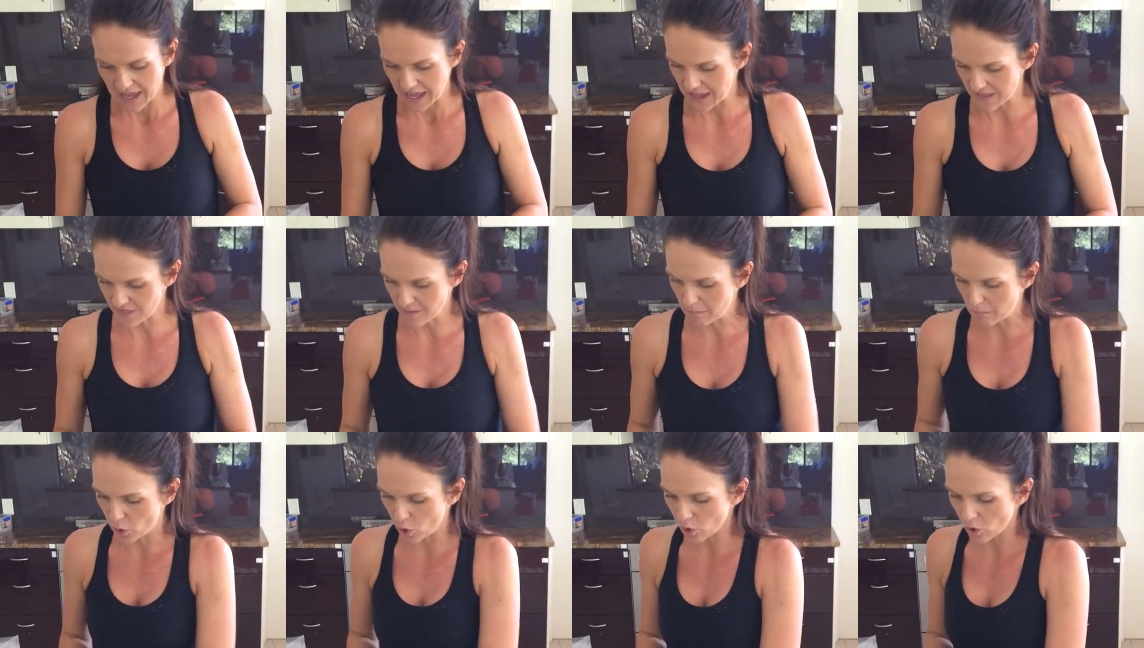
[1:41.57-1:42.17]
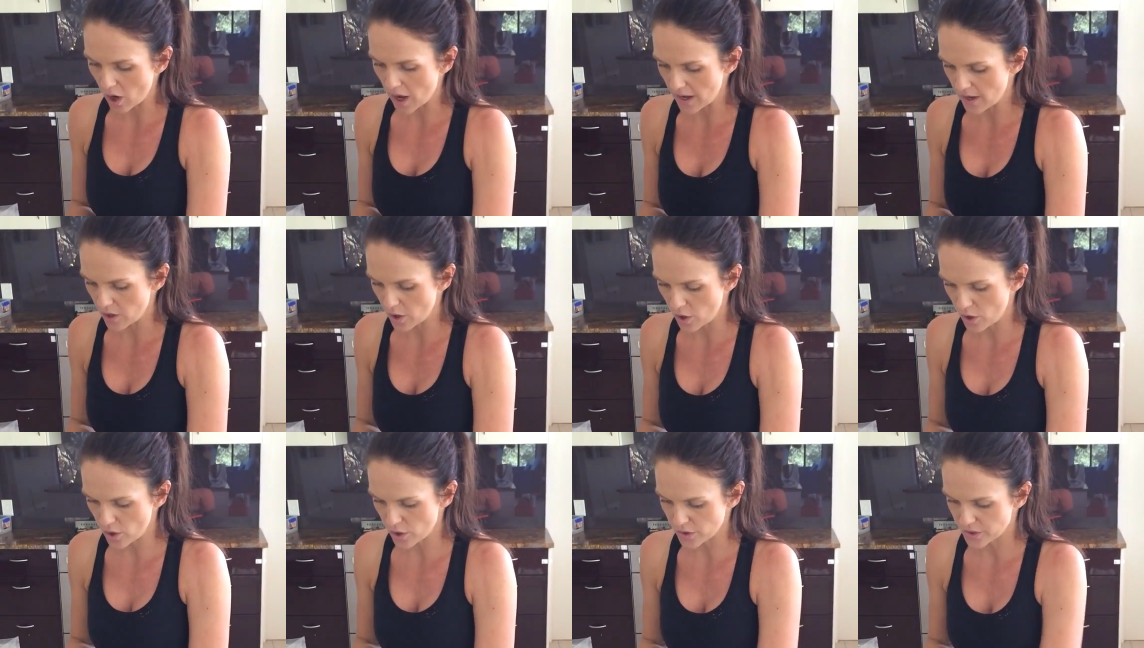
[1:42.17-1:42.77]
And the more I
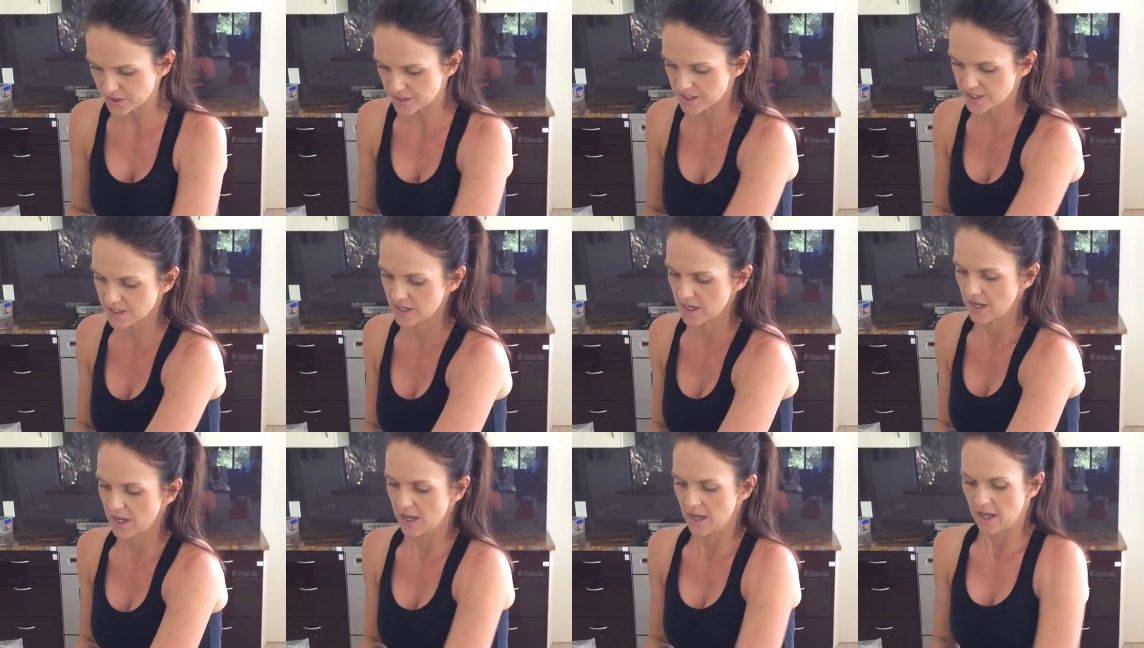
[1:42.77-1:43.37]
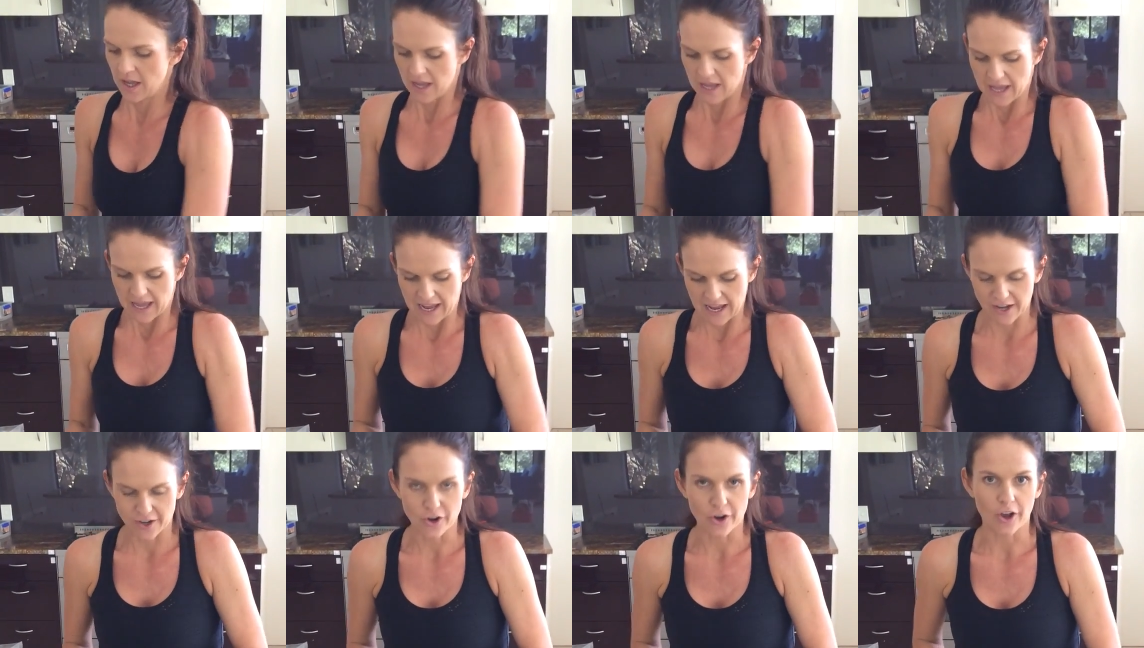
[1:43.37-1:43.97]
learnt
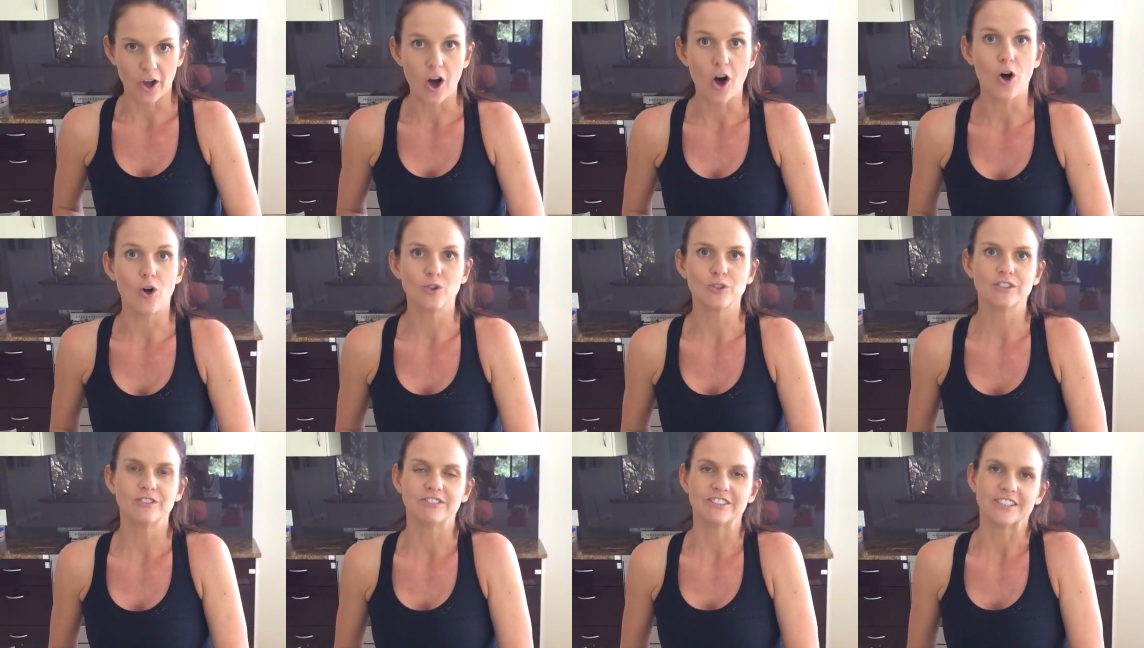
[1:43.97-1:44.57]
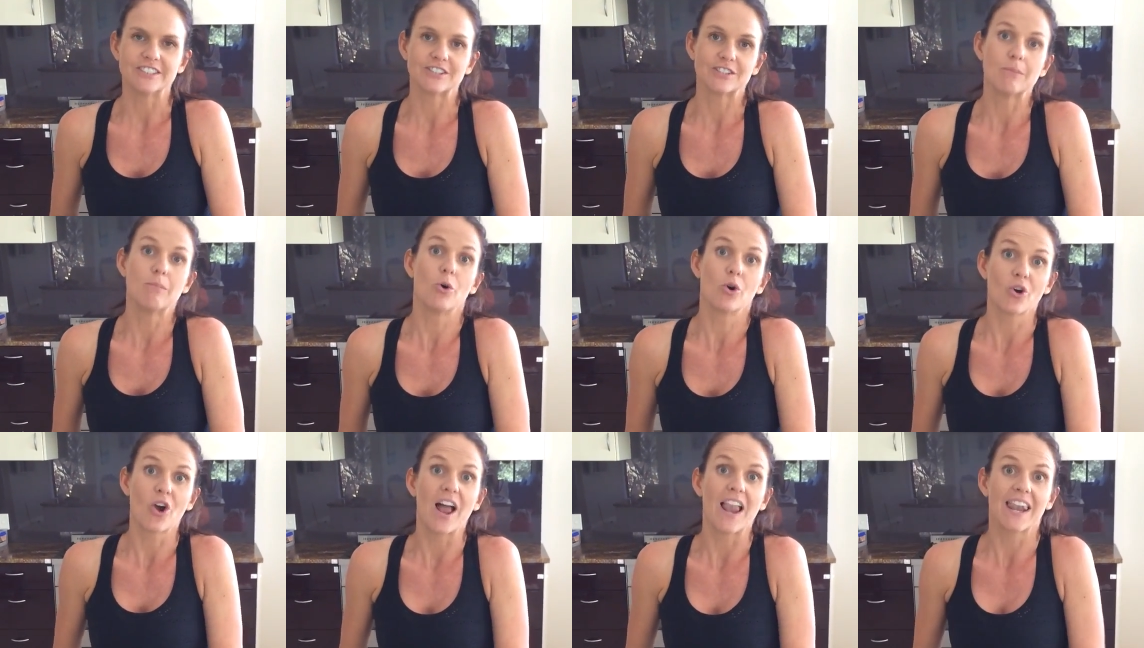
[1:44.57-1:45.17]
and got a hold of it, the
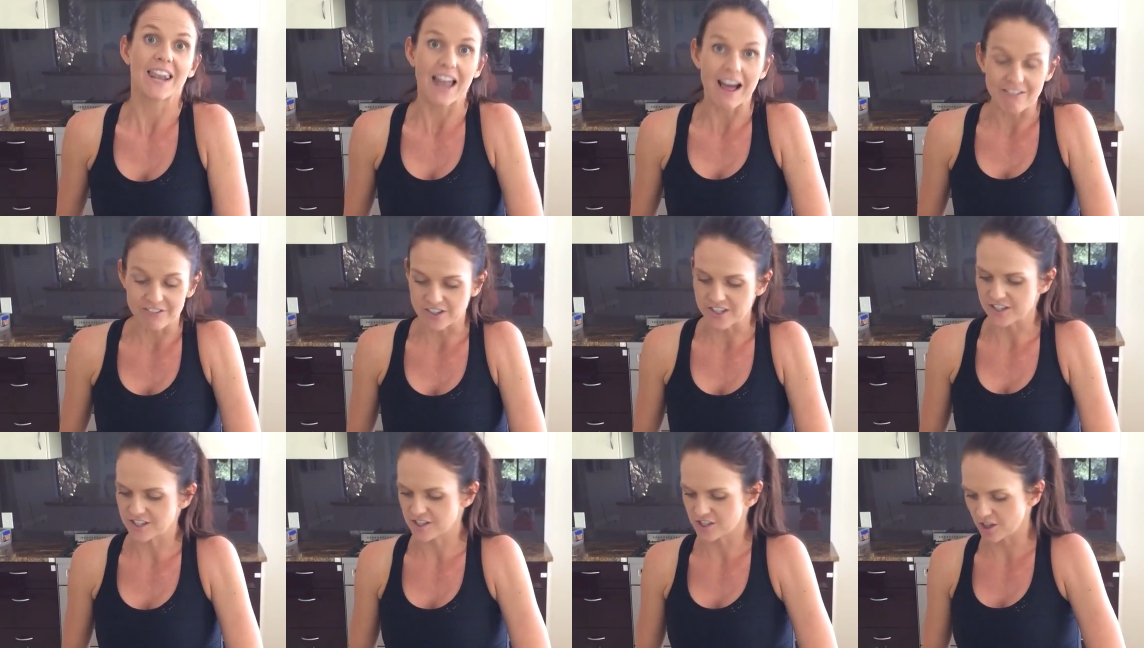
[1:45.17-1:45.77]
more I love it.